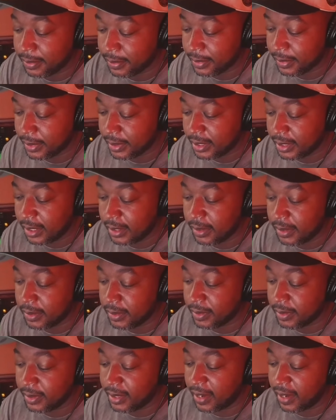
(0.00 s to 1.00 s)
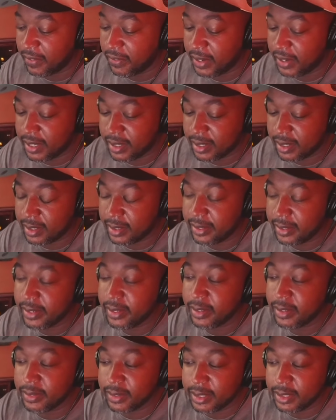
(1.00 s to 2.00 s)
So they fixed the seal
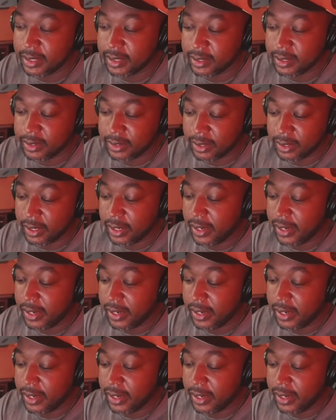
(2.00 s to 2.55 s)
on these.